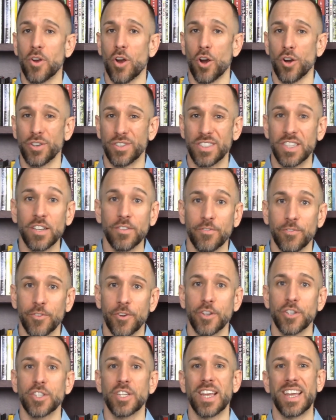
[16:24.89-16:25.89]
are
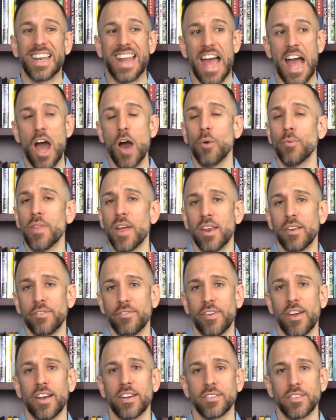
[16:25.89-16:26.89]
different and how that
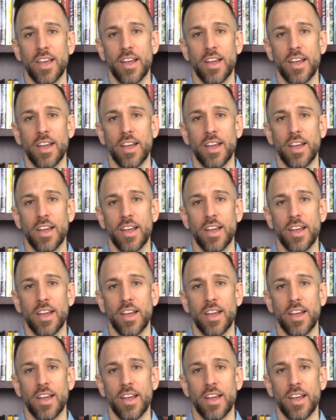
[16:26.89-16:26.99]
affects